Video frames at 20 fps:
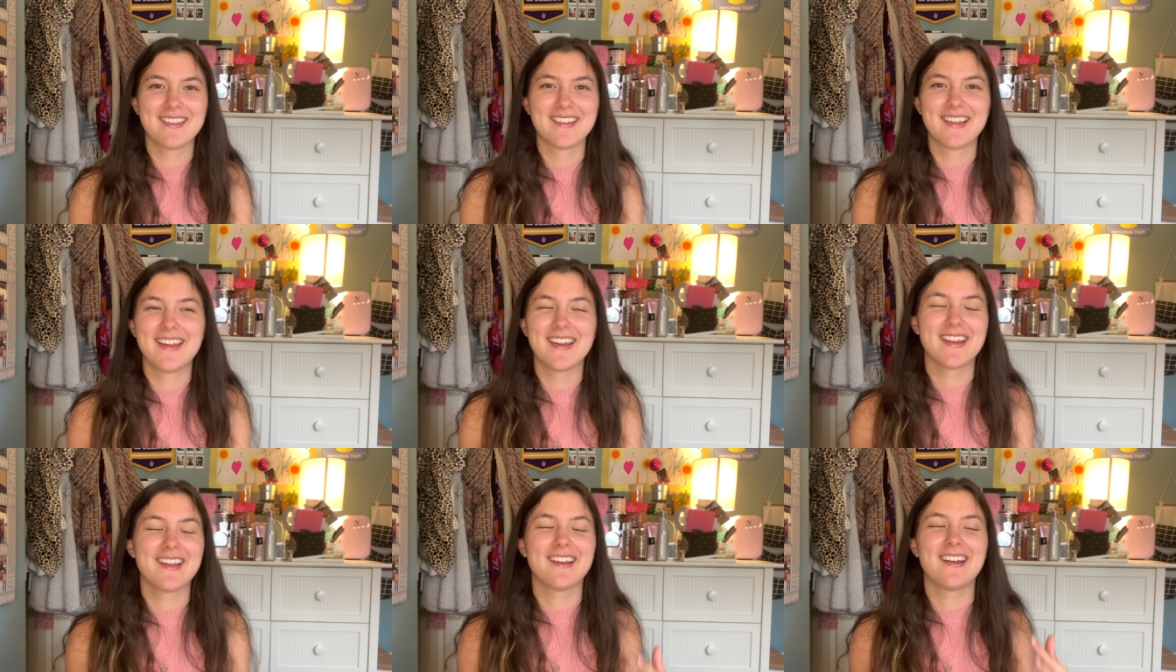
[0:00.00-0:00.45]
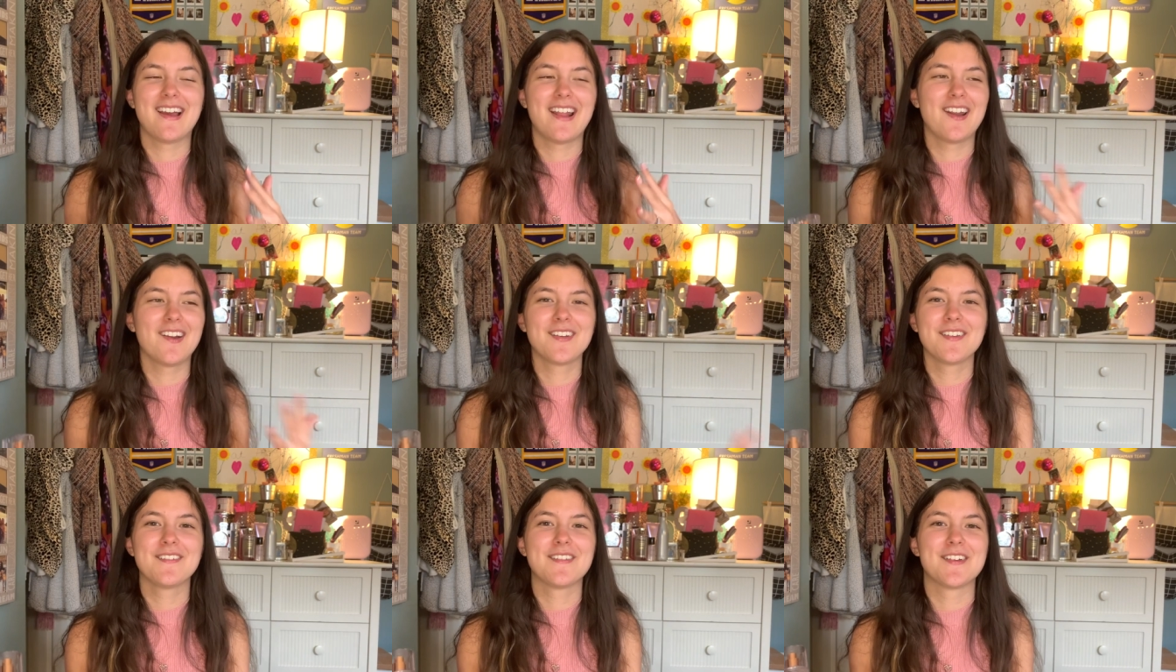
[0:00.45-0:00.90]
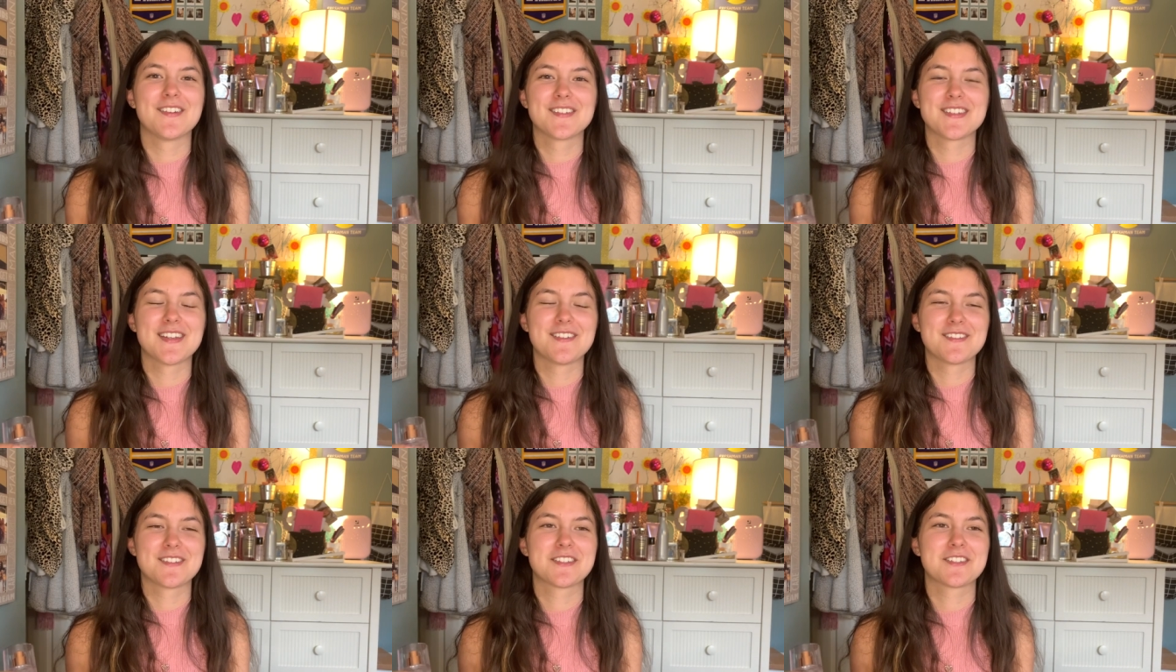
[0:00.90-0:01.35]
Like, I don't even know, it
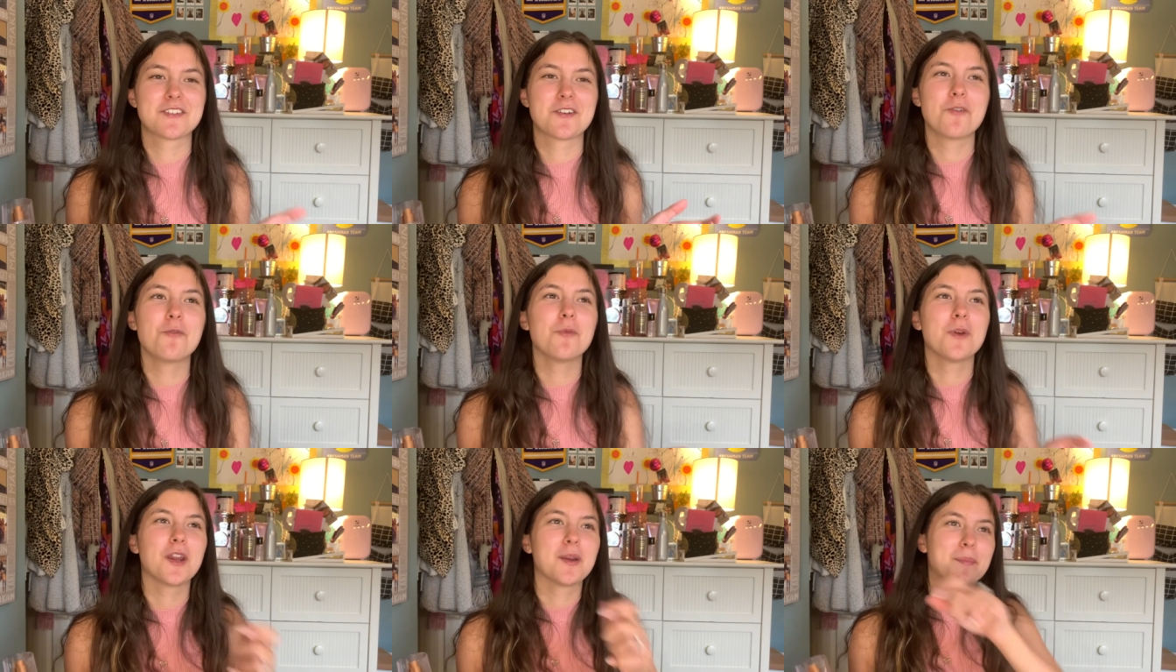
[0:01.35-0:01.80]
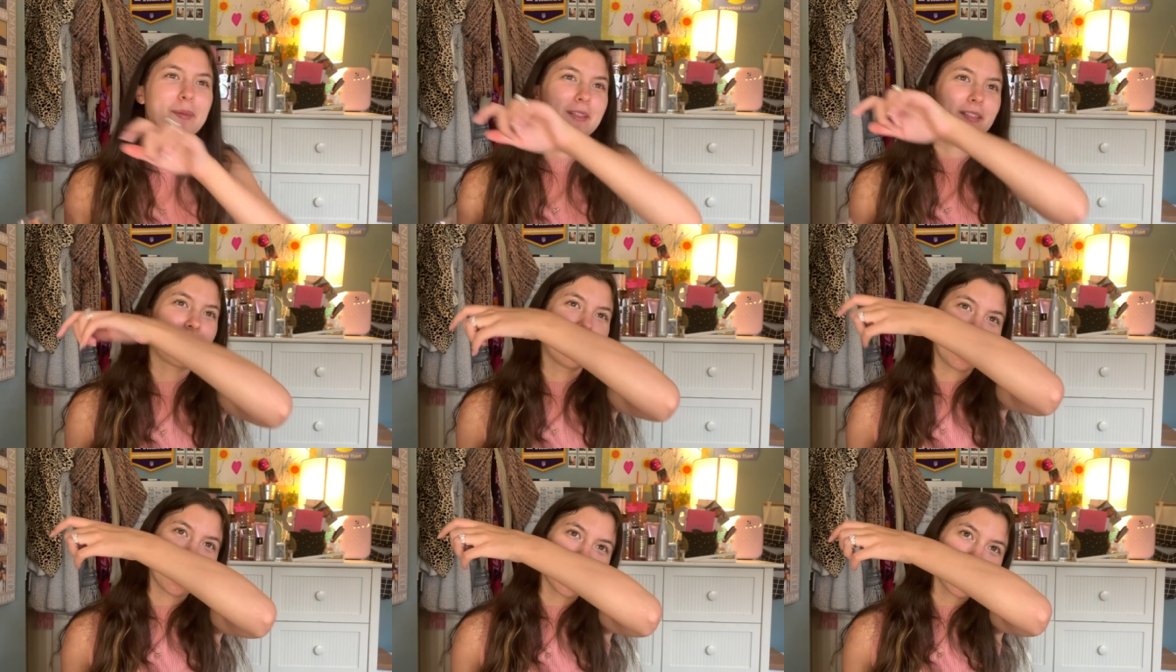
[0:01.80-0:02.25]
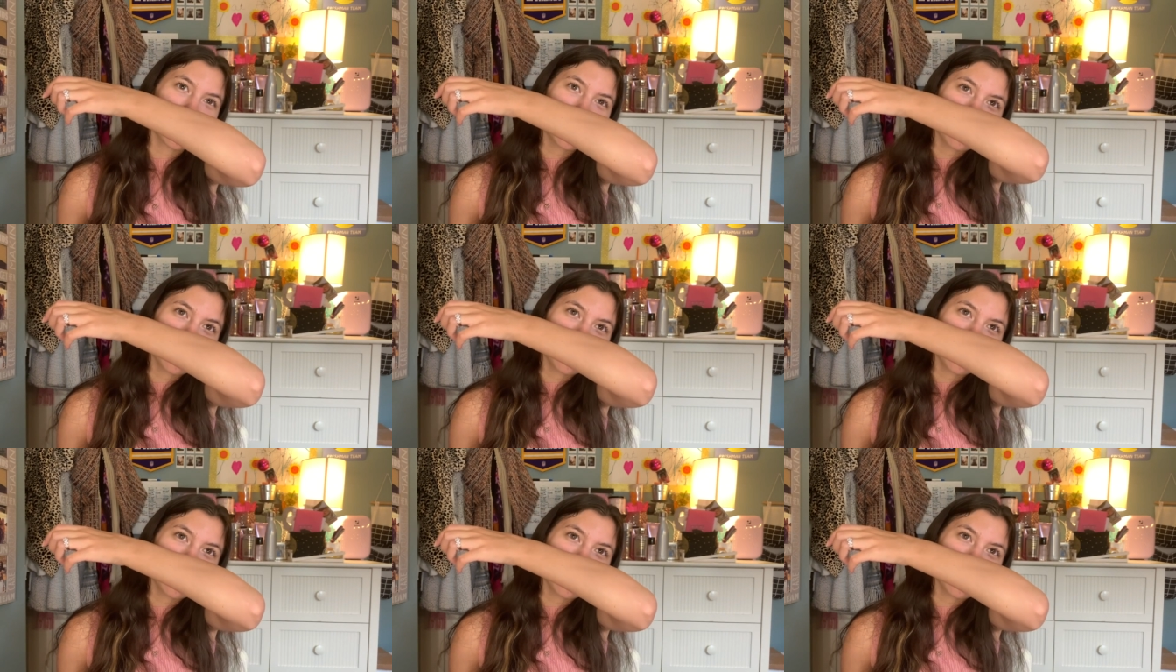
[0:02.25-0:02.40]
sounds so weird, but like